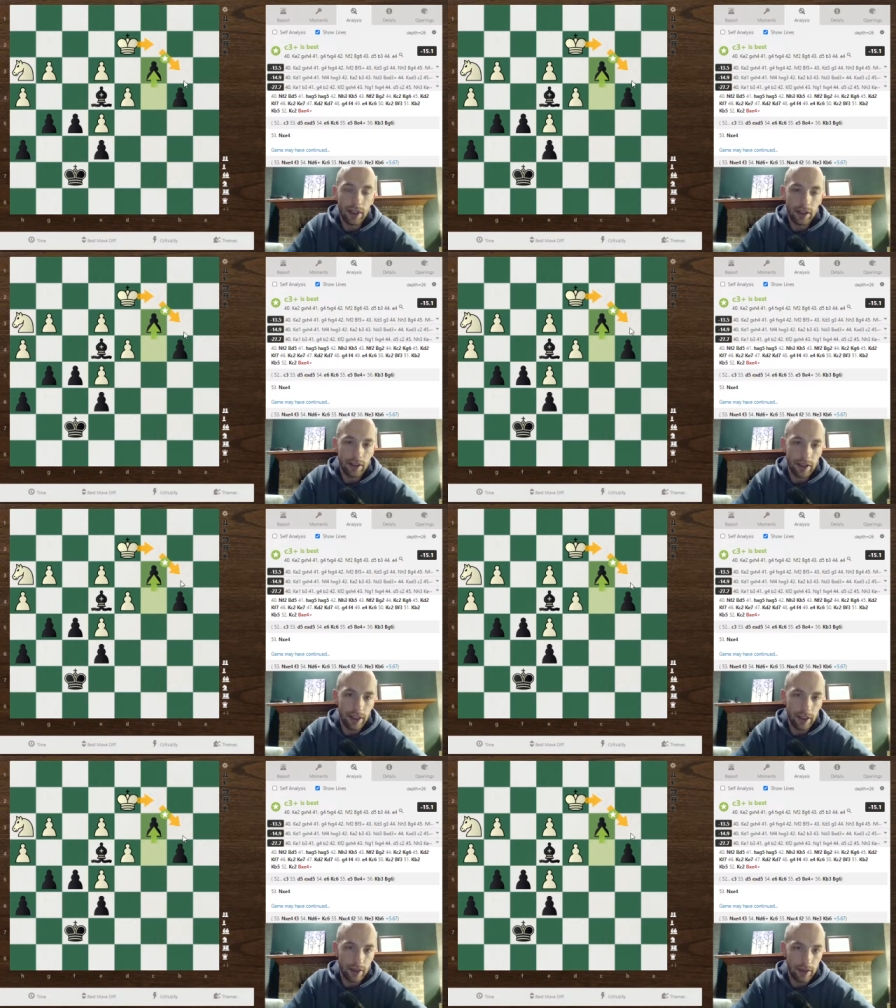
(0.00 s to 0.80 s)

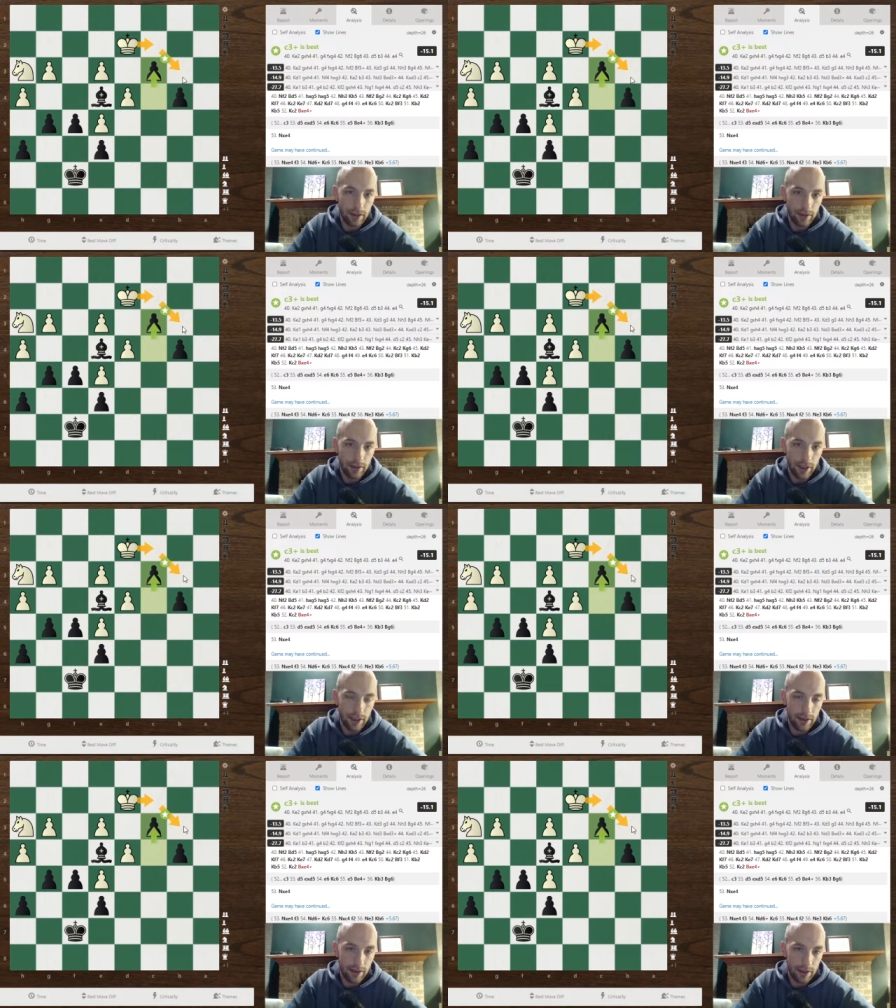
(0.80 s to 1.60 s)
king, say,
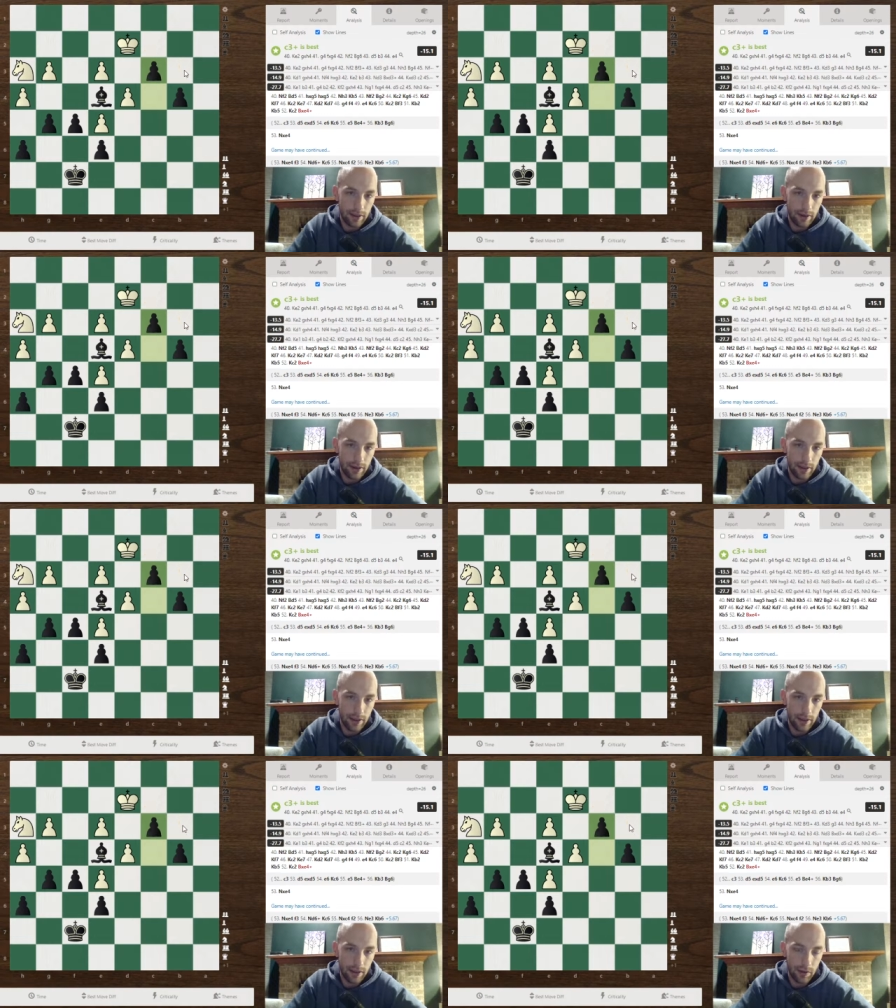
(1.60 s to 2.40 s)
to this
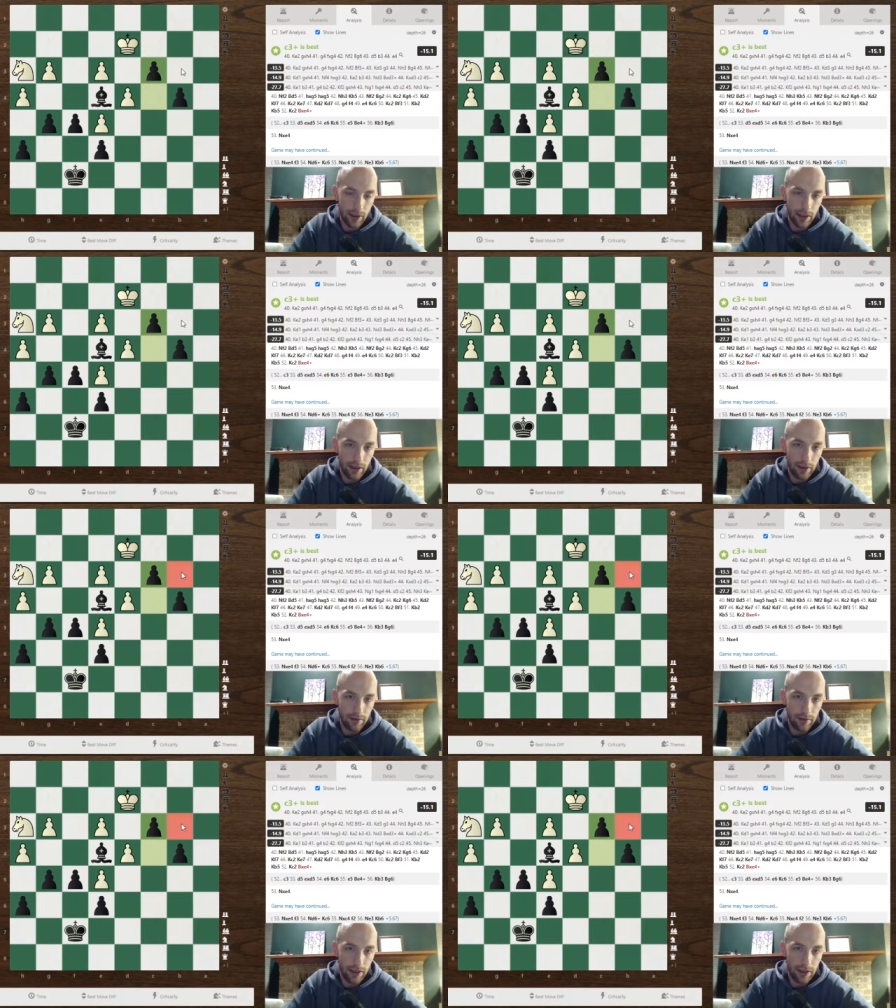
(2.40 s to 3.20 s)
square
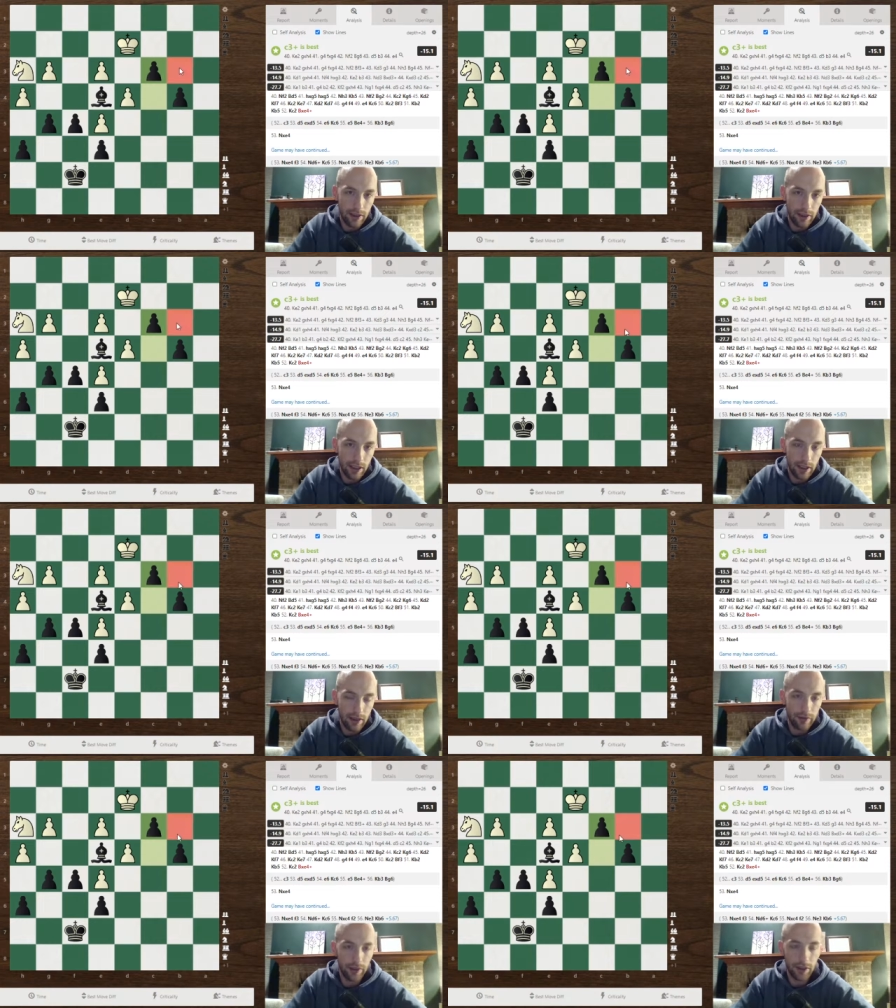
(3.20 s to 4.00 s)
in this kind of
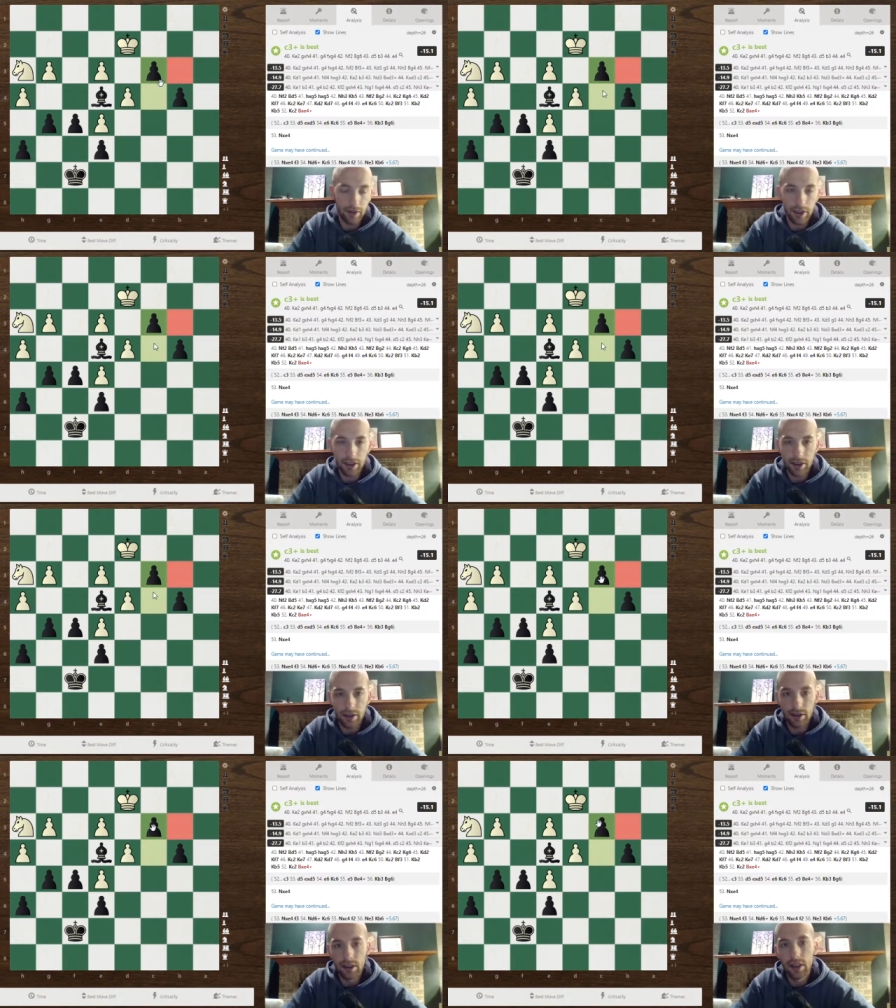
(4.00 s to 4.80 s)
configuration,
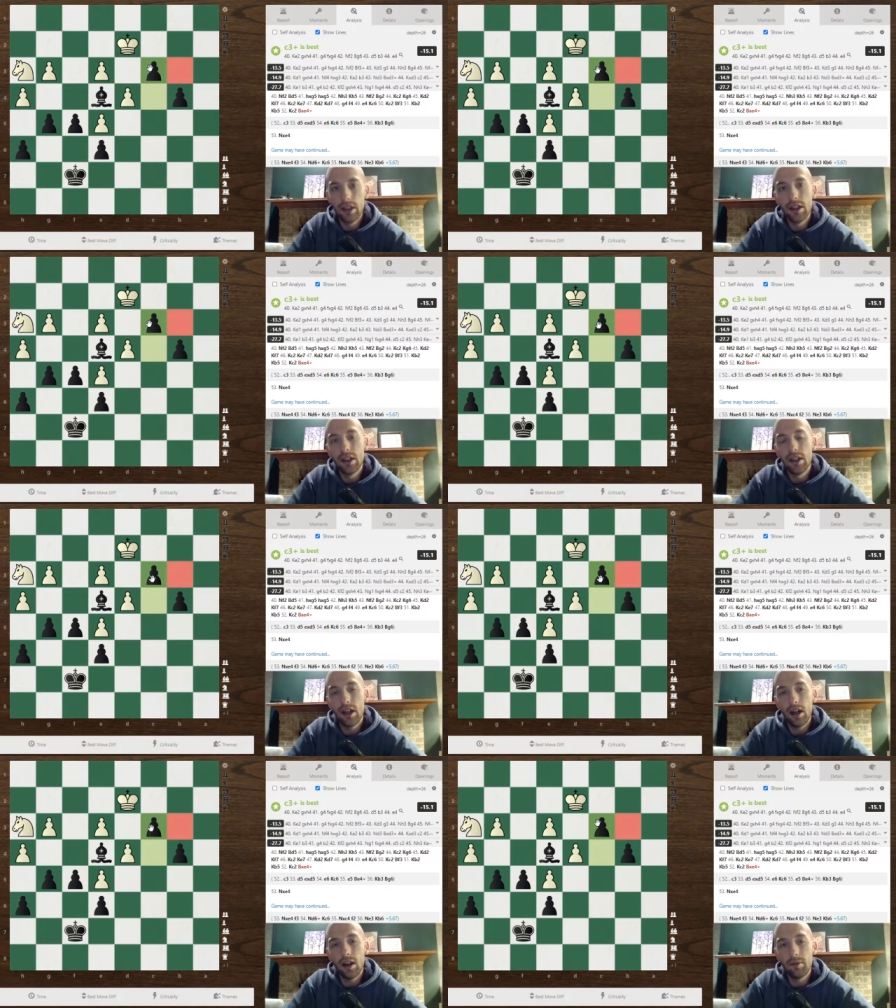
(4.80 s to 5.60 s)

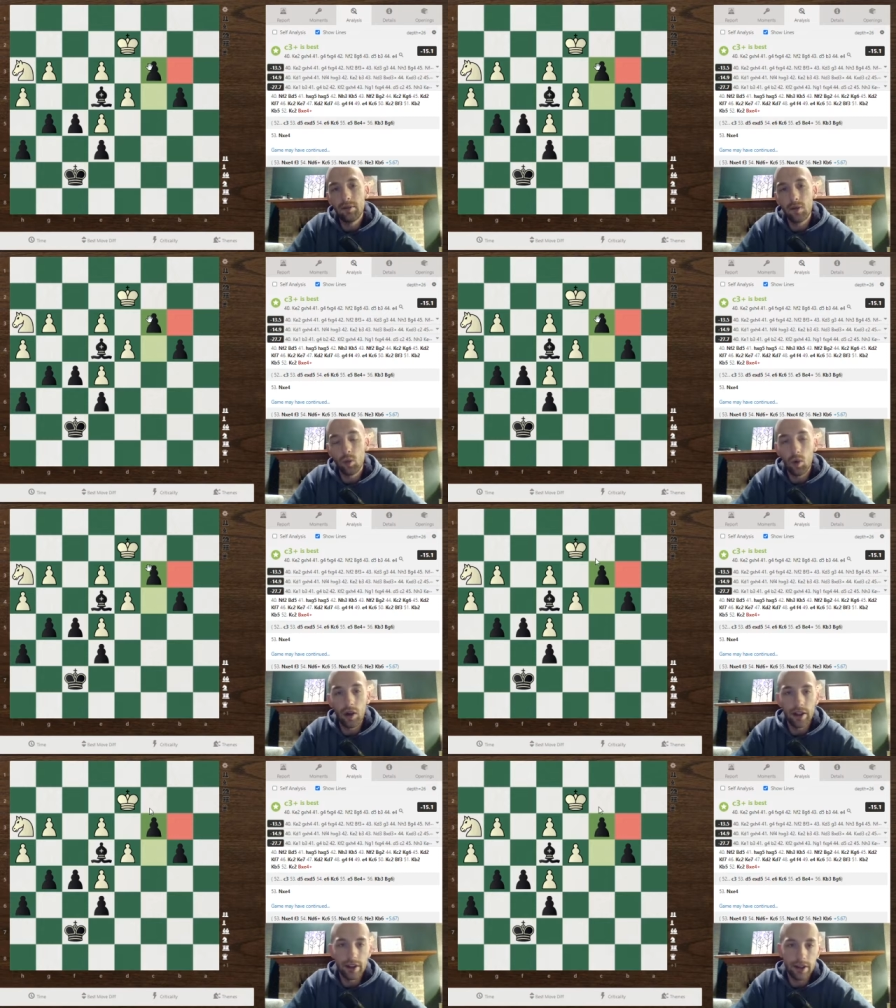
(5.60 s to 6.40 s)
one,
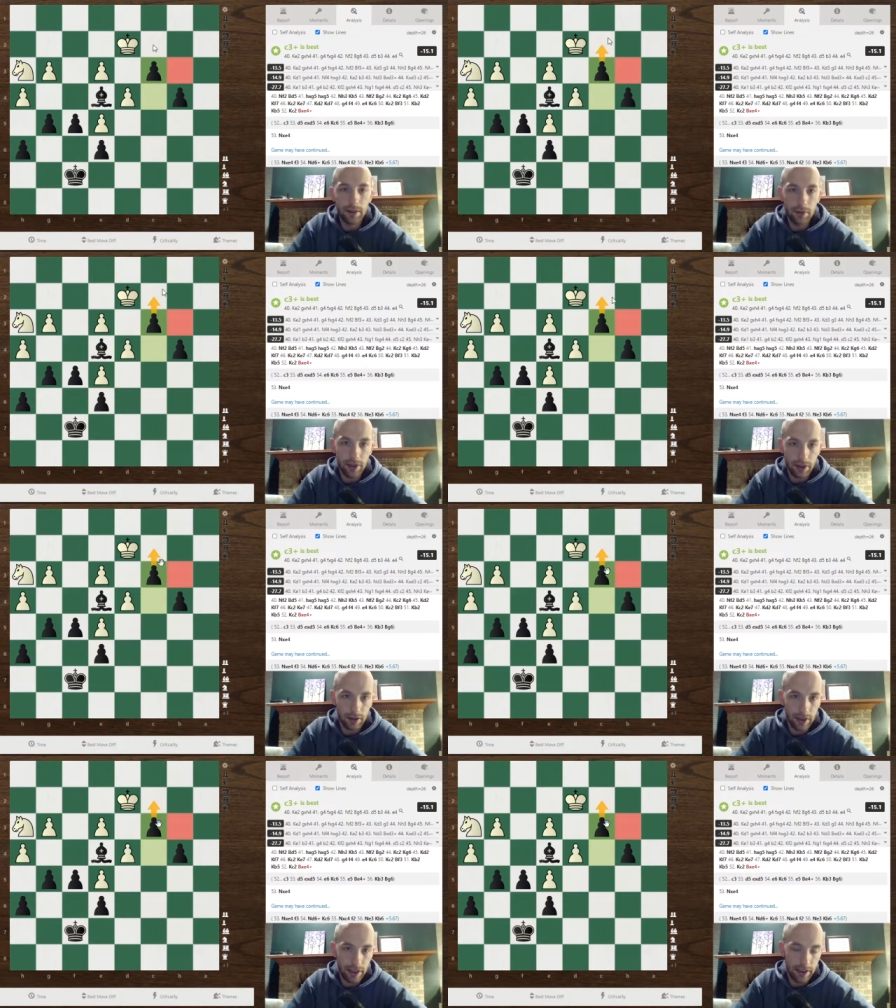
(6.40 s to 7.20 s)
in this particular
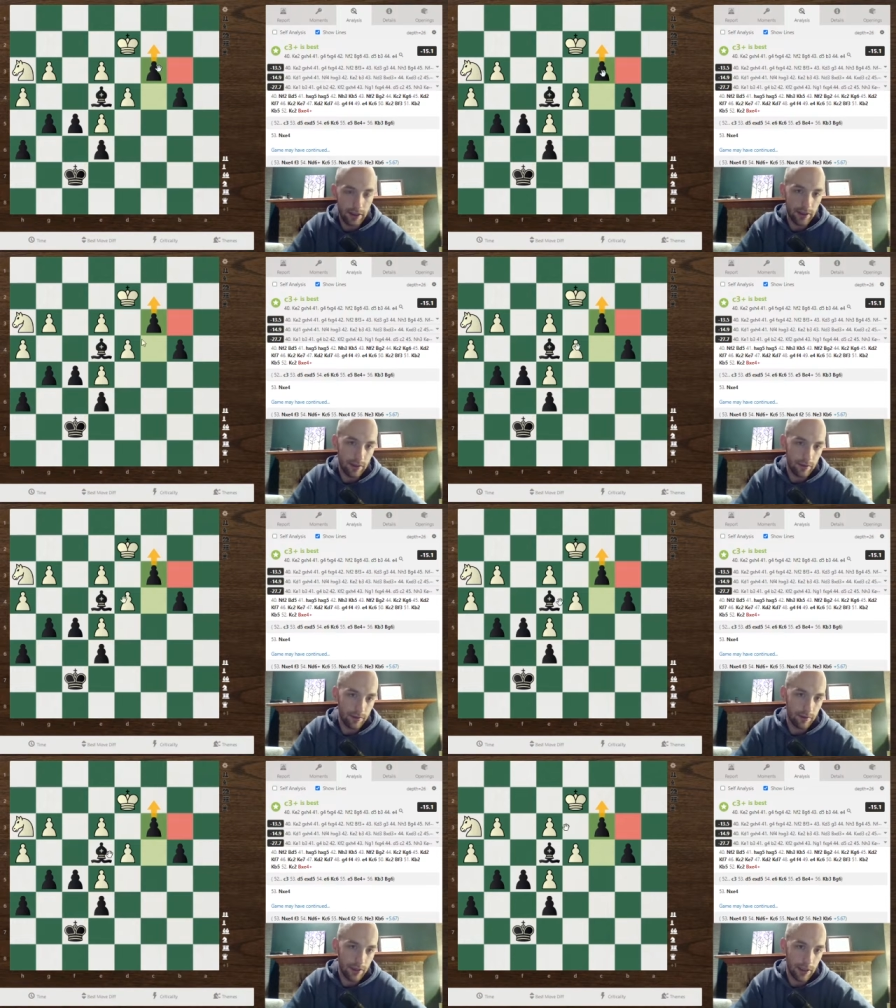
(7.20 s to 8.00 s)
case,
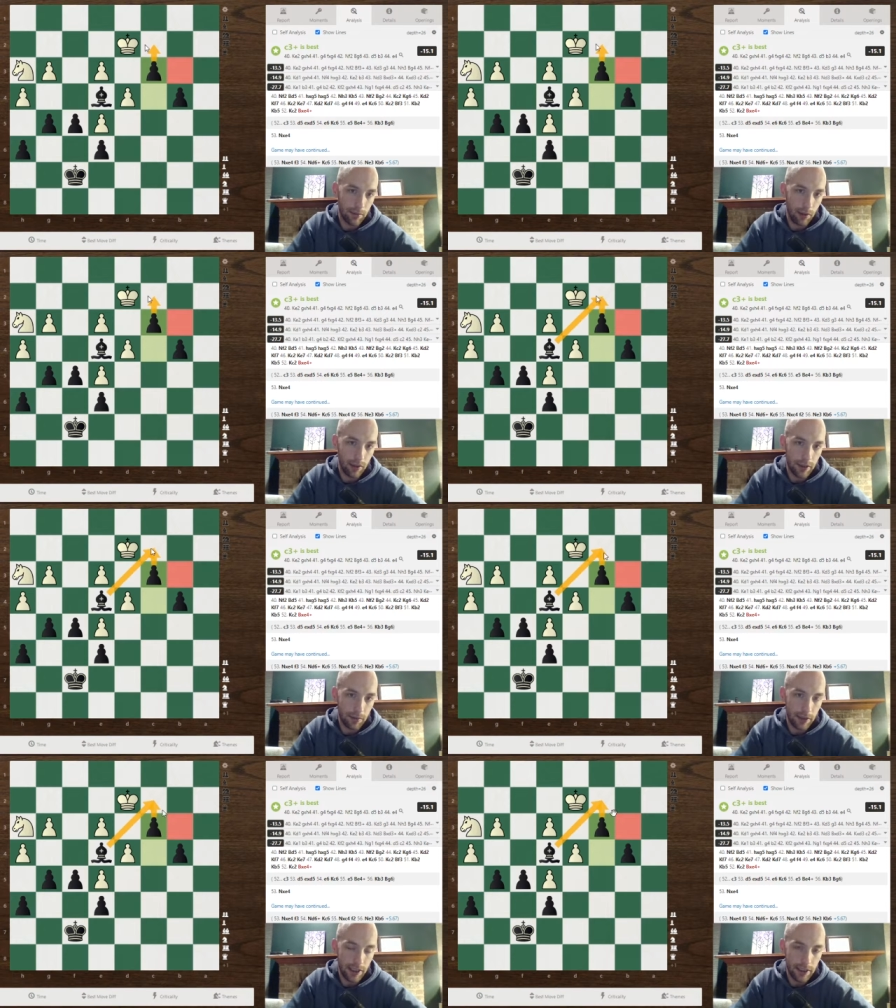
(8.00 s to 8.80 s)
this pawn is
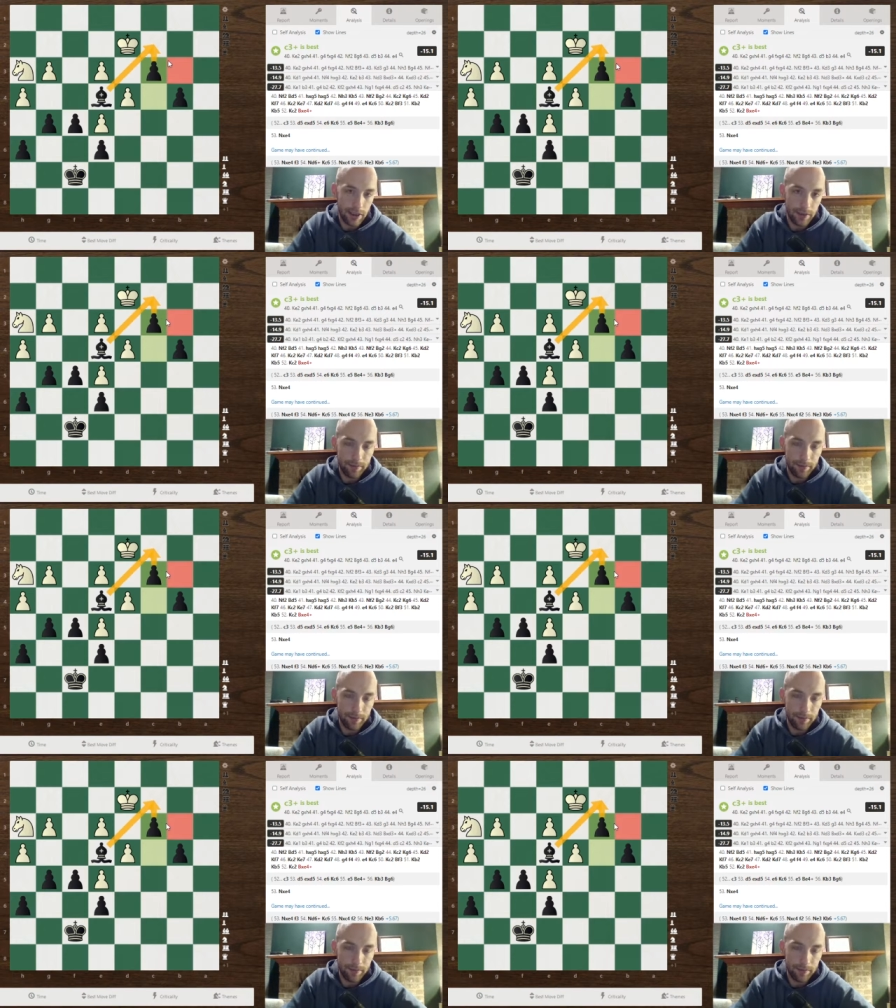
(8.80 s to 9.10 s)
protected.